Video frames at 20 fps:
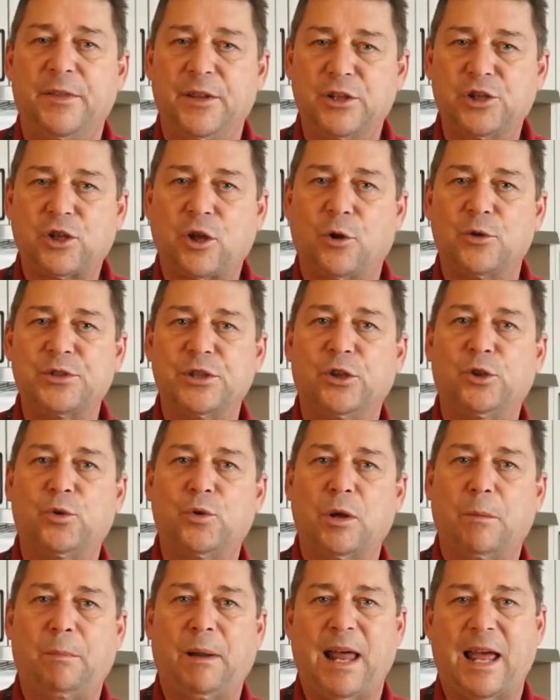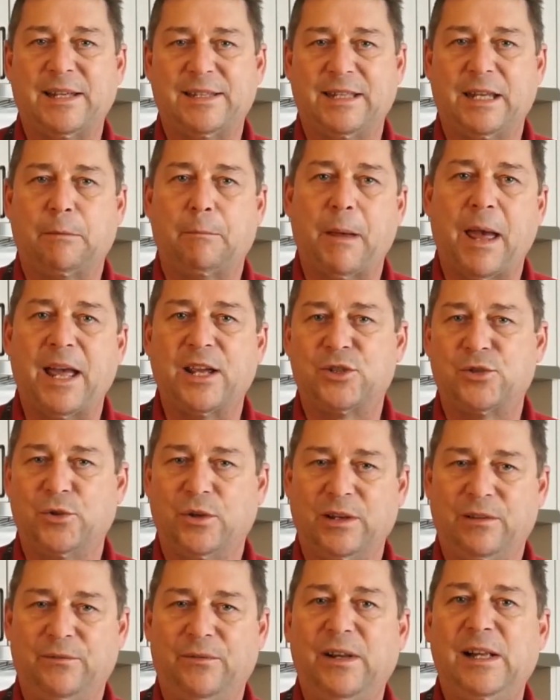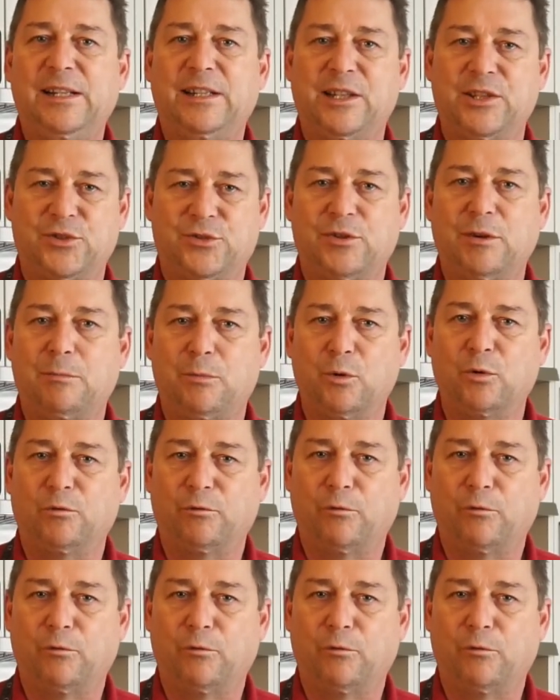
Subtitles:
This goes into a plastic bag so it will distribute